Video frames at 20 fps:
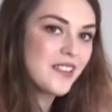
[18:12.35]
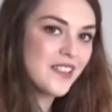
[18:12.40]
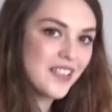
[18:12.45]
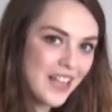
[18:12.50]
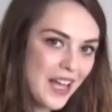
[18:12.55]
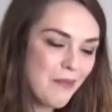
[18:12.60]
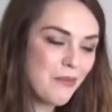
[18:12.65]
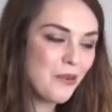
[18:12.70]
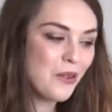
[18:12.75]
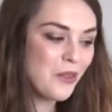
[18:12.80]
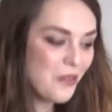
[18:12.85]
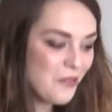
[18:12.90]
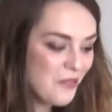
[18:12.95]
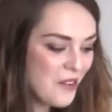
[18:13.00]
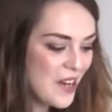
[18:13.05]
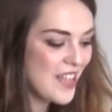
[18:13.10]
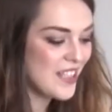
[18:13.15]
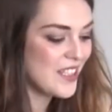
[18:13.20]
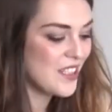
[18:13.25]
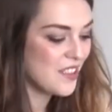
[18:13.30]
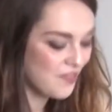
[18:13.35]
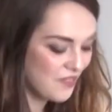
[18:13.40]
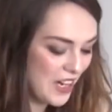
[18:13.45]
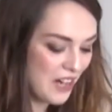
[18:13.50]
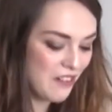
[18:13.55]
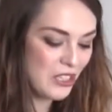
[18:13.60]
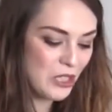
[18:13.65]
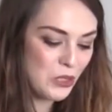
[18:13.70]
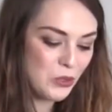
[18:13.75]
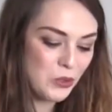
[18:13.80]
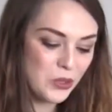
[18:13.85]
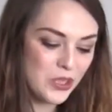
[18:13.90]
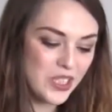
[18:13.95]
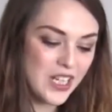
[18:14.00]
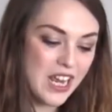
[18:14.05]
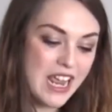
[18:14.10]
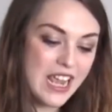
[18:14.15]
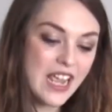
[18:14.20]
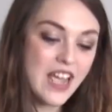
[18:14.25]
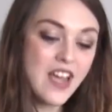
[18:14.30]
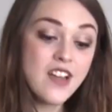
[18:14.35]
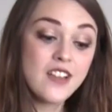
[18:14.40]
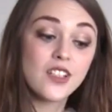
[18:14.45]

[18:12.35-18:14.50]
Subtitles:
Slap on the wrist, very naughty.